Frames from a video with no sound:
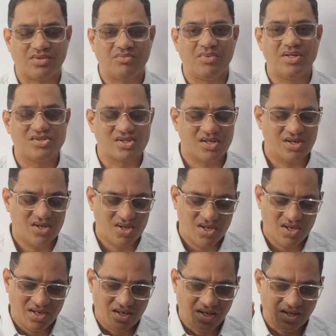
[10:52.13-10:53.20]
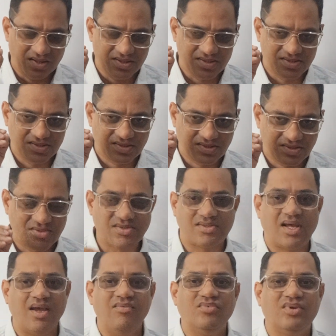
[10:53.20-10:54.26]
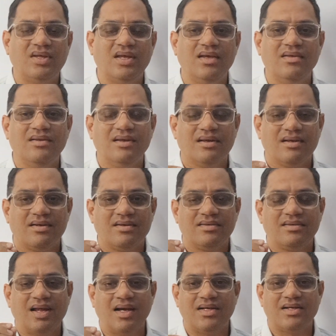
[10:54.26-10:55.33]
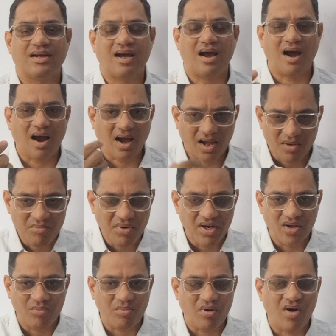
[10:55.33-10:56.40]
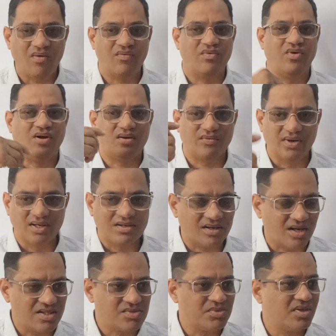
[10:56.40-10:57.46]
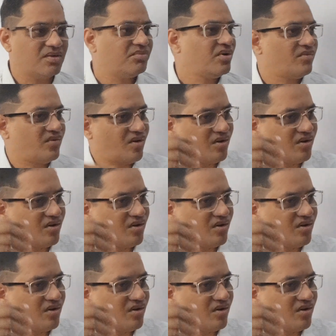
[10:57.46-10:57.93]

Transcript: Means it is same thing that I am made up of, Lord Vithala is made up of,